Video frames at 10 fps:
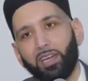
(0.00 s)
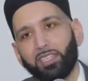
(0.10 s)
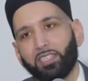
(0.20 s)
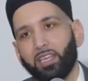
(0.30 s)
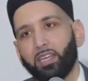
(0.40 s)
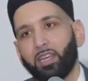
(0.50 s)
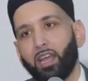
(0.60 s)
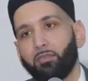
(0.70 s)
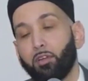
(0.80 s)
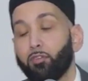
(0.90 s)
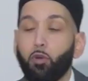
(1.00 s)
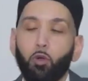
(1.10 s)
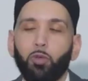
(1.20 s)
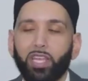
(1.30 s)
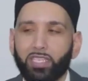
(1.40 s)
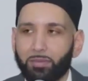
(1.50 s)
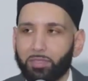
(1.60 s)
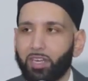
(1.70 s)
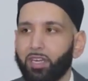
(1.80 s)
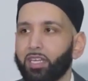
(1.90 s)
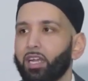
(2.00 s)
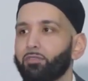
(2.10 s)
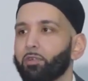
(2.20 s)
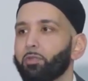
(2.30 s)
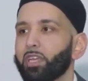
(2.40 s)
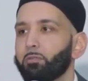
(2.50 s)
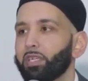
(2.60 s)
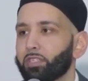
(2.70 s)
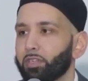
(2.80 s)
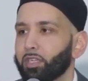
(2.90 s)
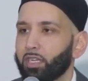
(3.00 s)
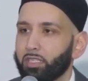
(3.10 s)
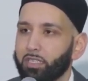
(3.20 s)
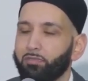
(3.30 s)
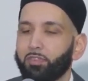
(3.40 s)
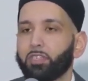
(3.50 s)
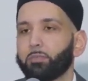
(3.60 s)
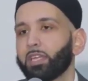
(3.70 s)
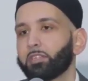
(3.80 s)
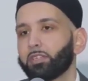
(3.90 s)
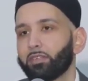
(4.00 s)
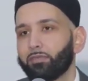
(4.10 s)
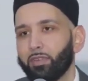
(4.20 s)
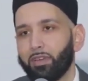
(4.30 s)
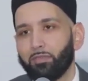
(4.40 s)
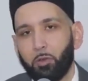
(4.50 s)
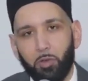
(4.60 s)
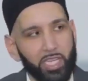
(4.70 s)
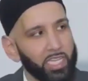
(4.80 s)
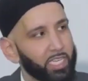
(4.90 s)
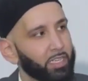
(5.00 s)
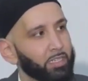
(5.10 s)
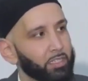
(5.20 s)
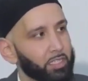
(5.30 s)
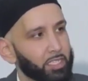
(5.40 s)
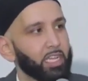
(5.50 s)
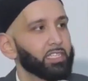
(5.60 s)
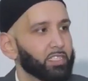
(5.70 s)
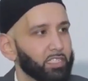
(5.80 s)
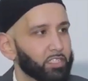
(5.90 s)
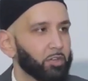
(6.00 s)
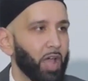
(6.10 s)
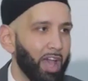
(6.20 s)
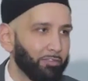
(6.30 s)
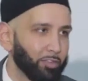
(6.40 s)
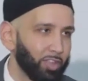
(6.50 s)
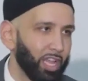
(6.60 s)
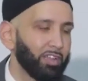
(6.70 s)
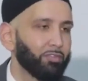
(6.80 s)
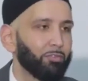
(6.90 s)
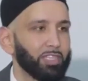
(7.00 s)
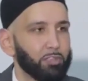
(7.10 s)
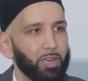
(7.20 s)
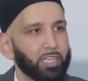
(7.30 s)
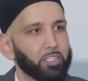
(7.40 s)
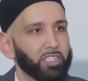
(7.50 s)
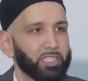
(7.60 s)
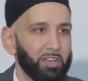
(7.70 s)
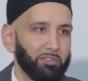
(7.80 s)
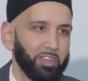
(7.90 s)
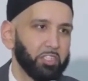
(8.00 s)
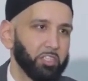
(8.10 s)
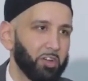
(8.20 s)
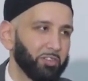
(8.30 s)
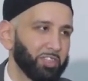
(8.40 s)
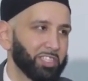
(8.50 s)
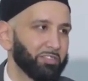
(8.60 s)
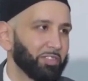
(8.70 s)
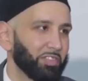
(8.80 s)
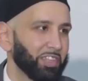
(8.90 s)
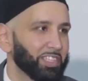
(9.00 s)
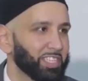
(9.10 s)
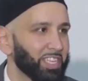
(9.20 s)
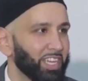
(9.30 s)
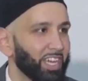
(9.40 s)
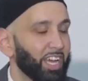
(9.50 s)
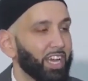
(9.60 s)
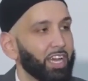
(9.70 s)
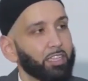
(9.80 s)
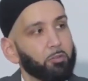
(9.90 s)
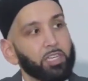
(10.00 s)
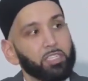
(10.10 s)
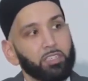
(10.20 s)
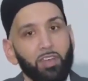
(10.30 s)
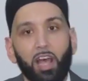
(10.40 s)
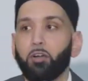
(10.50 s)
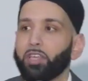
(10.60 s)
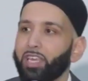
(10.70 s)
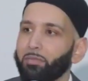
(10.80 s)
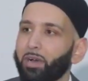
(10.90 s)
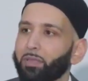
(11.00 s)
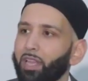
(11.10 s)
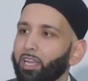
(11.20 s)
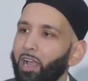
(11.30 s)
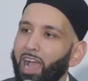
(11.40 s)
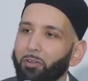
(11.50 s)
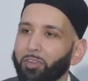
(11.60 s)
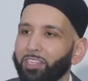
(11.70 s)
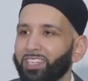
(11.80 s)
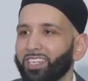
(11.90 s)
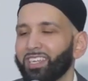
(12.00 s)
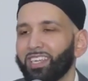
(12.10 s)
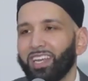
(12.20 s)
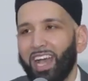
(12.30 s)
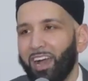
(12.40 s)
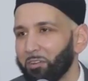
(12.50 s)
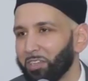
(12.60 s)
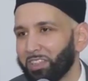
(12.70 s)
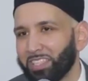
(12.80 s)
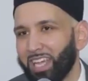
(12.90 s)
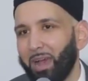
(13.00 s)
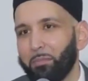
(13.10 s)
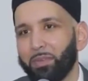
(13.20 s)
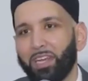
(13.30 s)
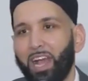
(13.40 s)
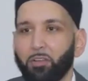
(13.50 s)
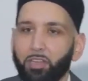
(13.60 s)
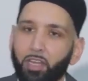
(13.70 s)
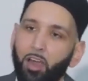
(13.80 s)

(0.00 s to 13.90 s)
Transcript: weeks, and every week we took a different dimension of creed and discussed it. So afterlife, resurrection, salvation, all these different things. And the question of hell came up, and like, how could this happen? And